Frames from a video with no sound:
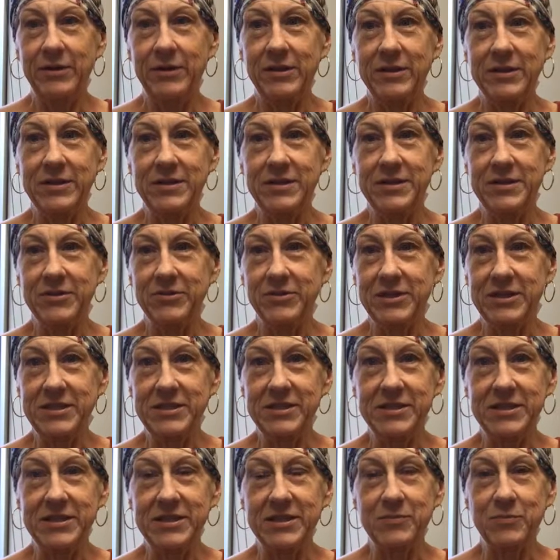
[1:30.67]
the series
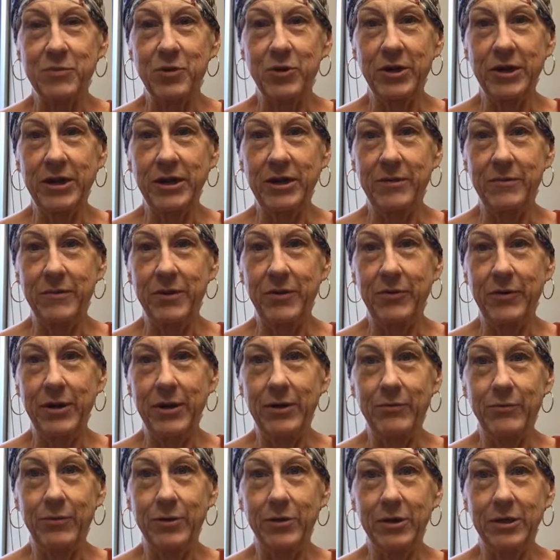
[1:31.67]
this morning on my way
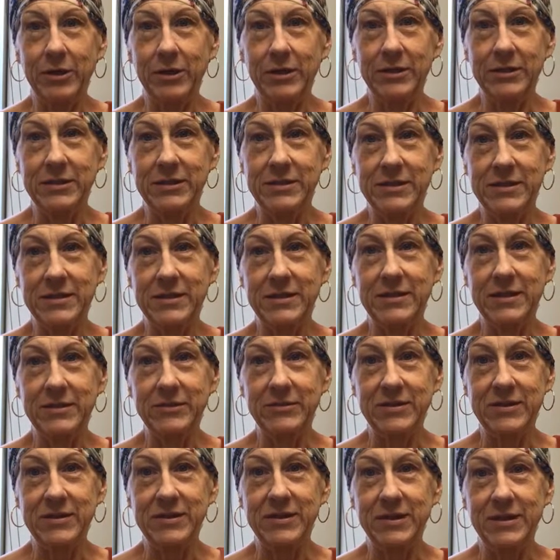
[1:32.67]
to work as I
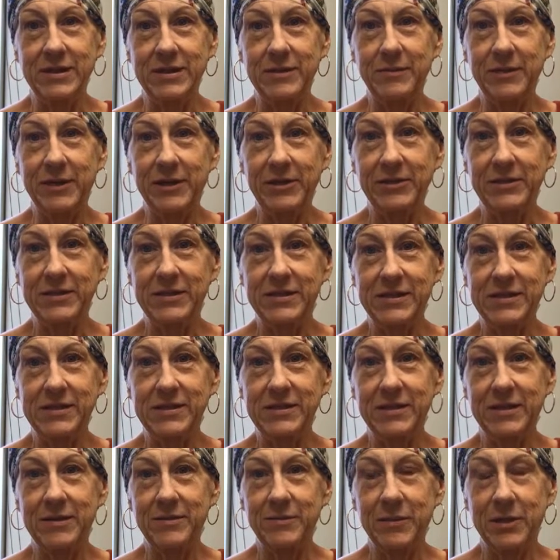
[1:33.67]
was thinking about this
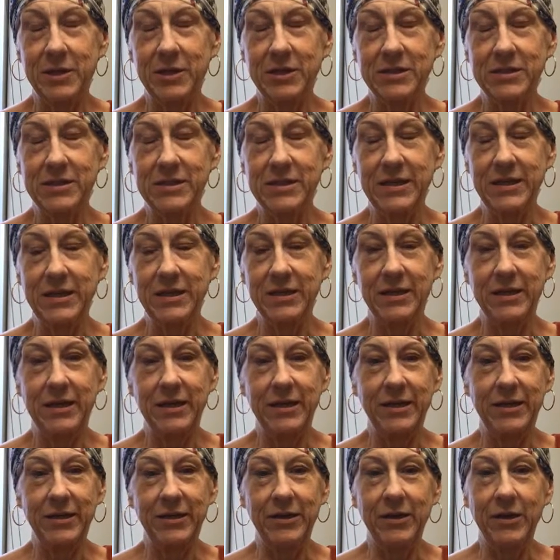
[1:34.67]
unboxing,
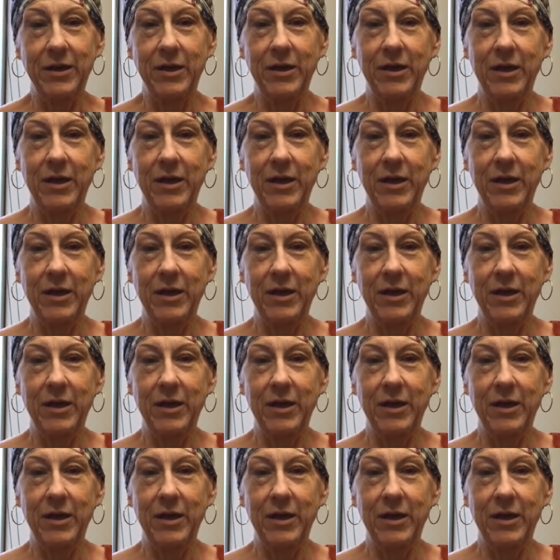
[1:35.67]
and